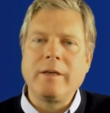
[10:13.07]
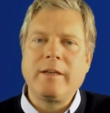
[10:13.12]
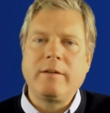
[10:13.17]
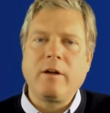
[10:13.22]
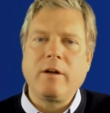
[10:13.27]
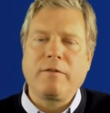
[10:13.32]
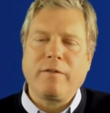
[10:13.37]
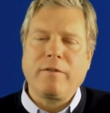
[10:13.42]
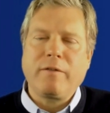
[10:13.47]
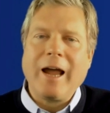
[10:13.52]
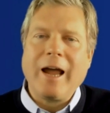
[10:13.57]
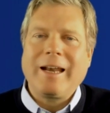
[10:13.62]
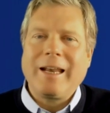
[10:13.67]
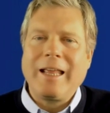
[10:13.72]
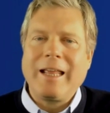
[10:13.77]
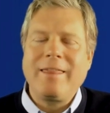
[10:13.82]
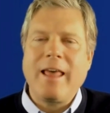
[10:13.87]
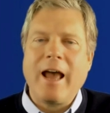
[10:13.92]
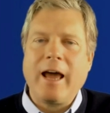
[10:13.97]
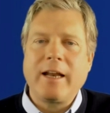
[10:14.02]
Defined
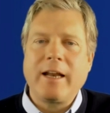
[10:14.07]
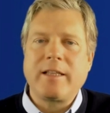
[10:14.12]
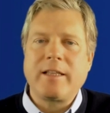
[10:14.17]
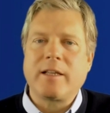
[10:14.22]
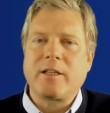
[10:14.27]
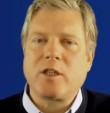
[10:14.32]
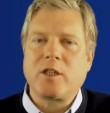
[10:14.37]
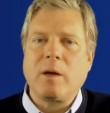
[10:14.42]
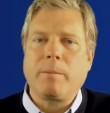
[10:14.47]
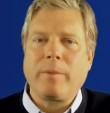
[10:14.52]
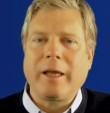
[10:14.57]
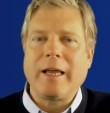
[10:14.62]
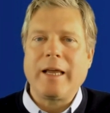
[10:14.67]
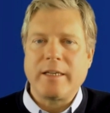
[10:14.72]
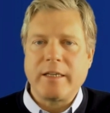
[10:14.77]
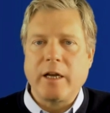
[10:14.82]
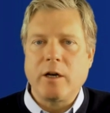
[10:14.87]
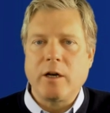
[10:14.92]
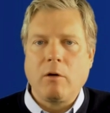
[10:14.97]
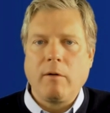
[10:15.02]
in that is that something is
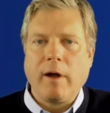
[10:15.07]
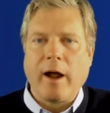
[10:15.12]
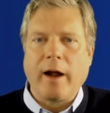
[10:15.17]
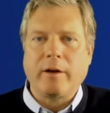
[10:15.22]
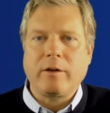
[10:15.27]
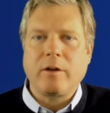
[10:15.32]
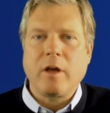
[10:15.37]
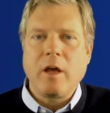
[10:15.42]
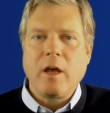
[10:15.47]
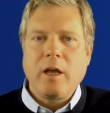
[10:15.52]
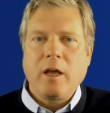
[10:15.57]
incorrect.